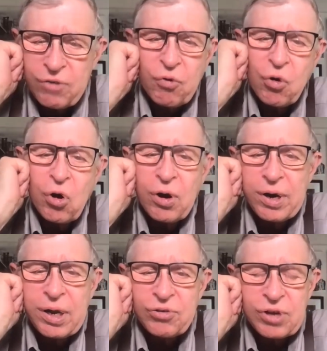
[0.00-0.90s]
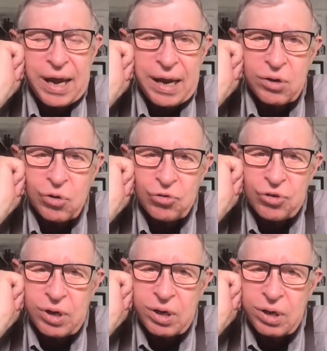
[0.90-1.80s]
for is
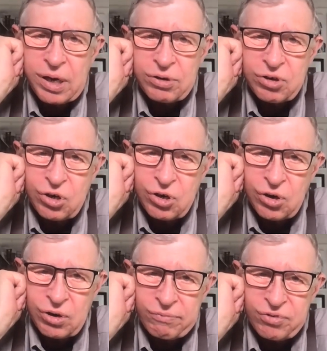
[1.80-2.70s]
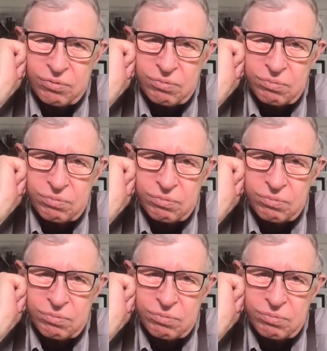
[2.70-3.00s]
angles and curves.